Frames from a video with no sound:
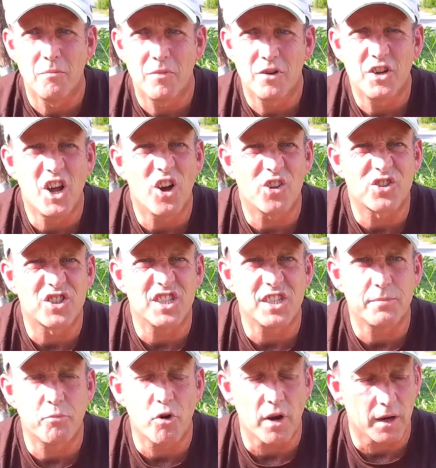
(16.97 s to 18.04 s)
nasty
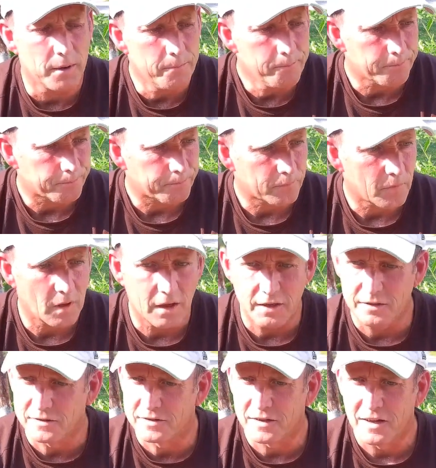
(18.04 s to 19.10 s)
spring
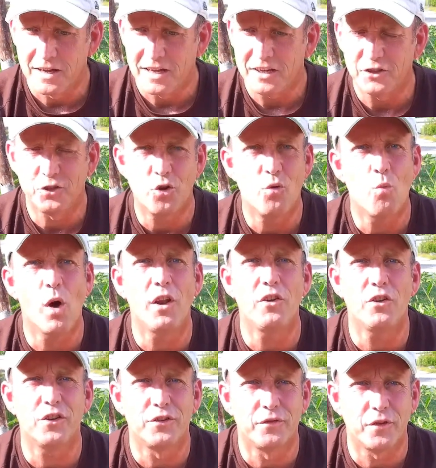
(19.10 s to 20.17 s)
is doing
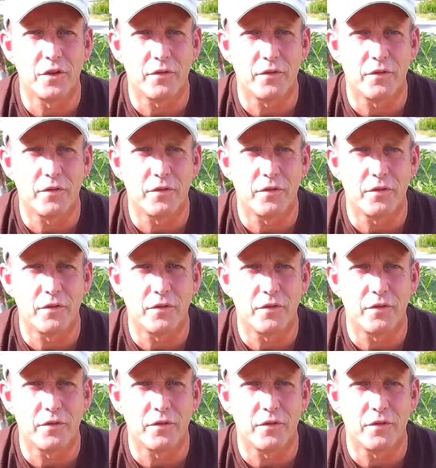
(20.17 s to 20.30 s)
wonders for the